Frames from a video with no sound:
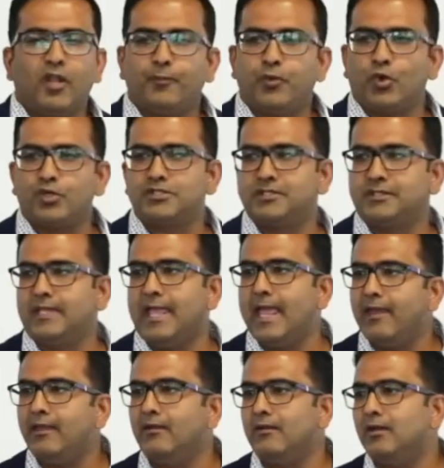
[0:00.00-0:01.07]
approach
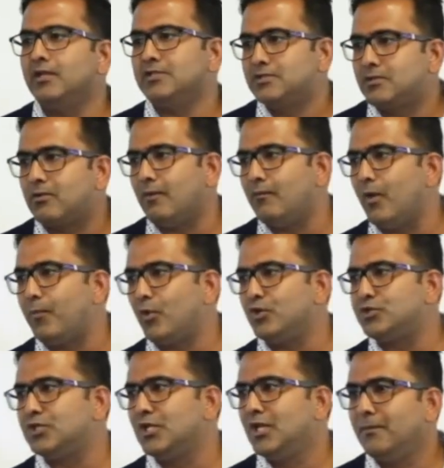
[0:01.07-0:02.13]
than a Scrum
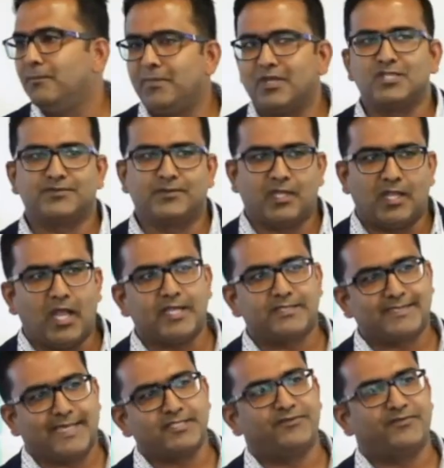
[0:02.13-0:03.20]
approach because of the large
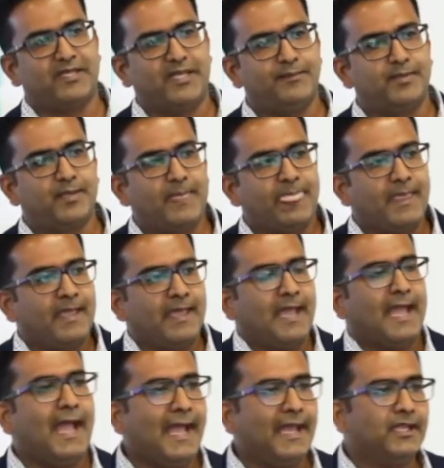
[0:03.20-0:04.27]
size of team.
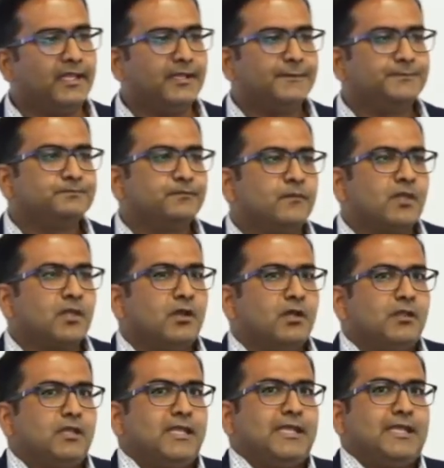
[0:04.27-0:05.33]
And
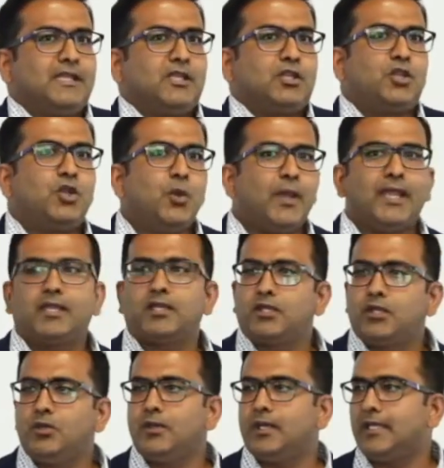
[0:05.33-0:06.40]
the
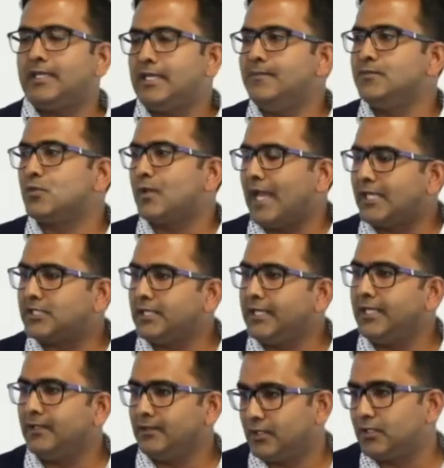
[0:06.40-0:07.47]
QA teams were
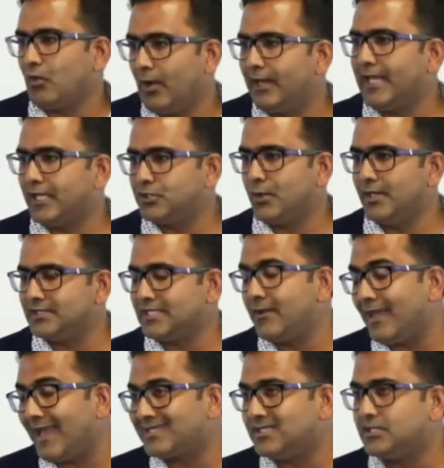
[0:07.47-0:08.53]
actually, the quality assurance, they
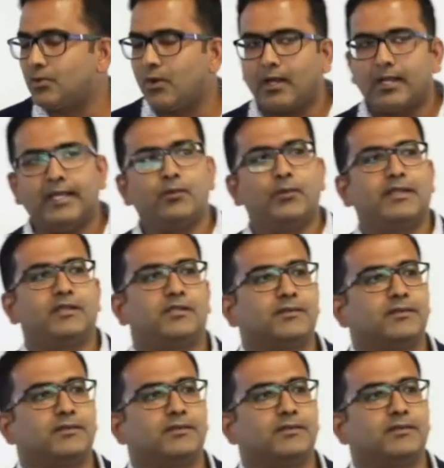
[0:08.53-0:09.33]
were actually struggling with